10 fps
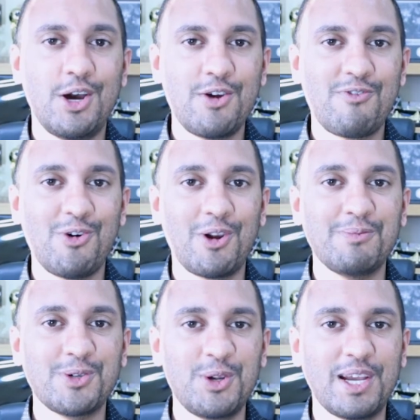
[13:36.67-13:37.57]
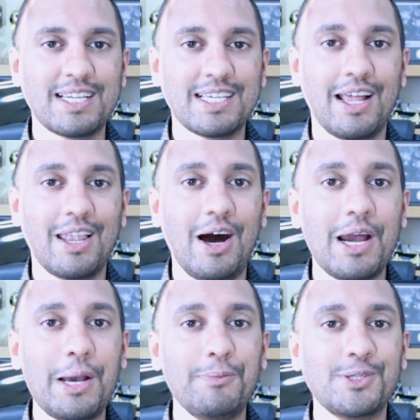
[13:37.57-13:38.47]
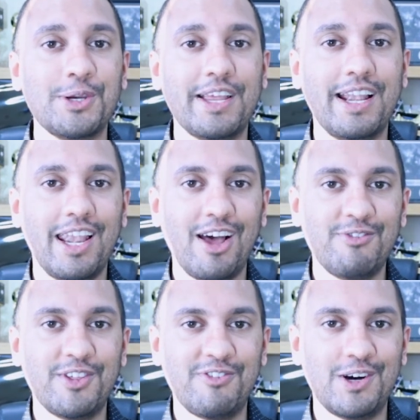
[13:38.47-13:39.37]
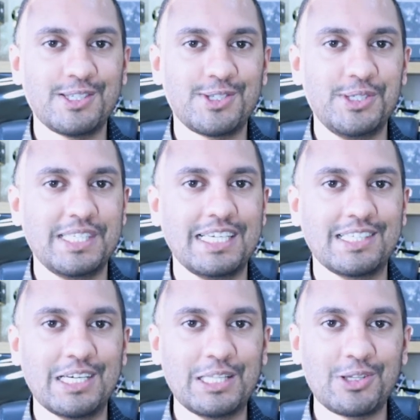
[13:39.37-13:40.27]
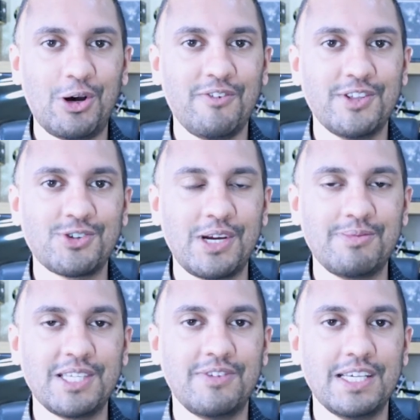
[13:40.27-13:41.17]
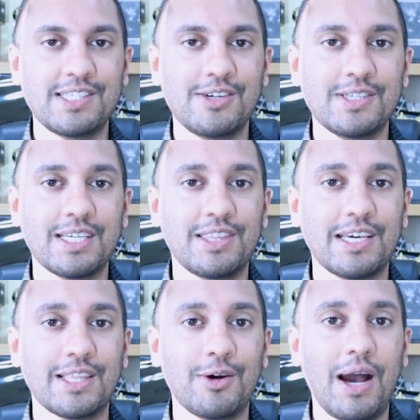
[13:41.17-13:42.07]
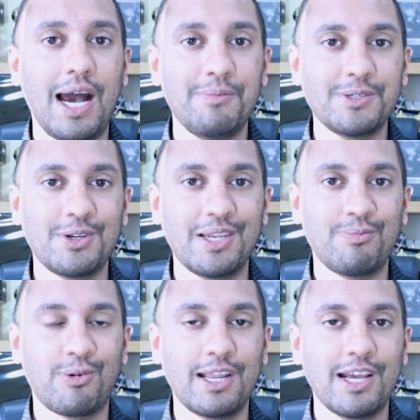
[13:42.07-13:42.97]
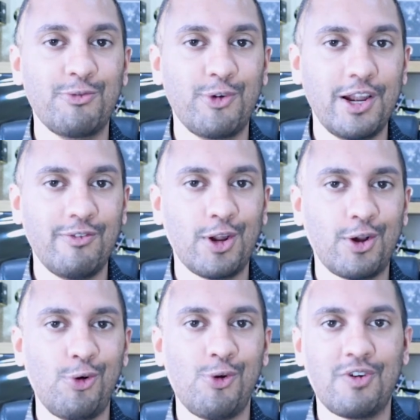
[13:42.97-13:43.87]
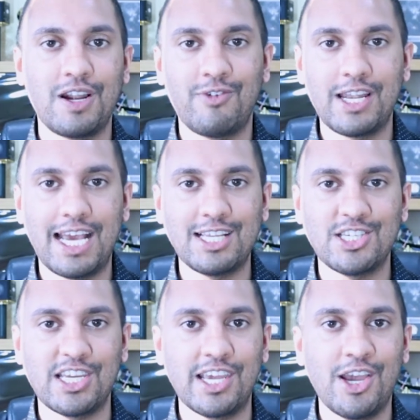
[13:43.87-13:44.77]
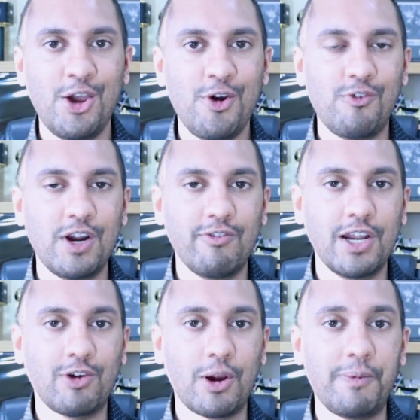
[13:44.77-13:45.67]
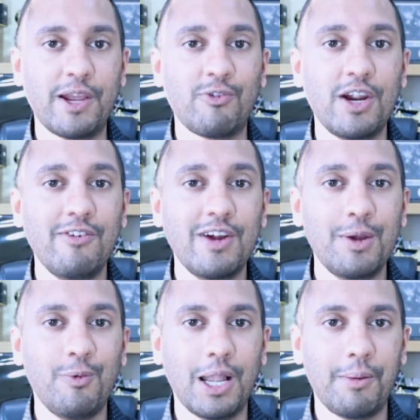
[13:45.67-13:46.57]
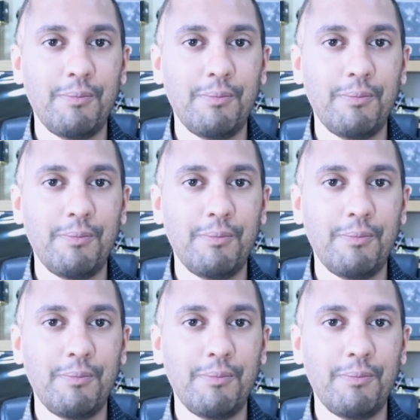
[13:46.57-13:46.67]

overall, I'm sure you can tell, I absolutely love the first 2 seasons of the Scream TV series. I think they were absolutely brilliant, really cool, really edgy, really gripping, really well